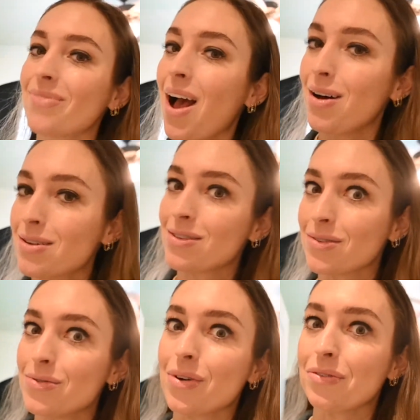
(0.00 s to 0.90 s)

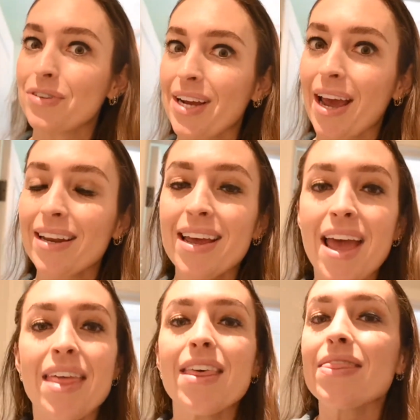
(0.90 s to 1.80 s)
Also, don't forget
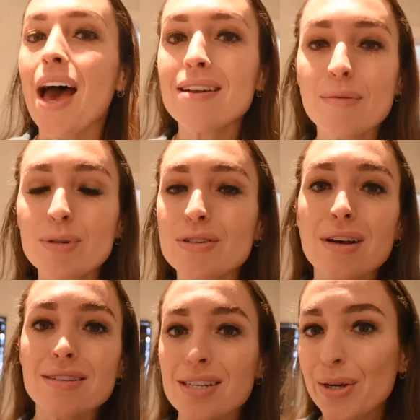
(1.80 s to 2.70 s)
that that number
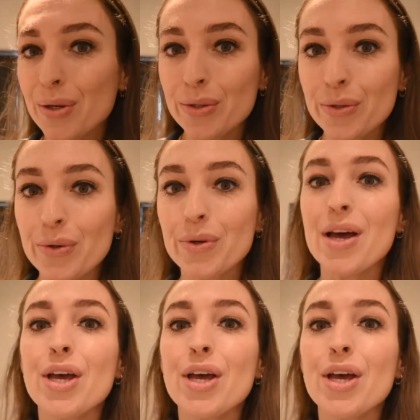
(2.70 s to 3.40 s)
doesn't include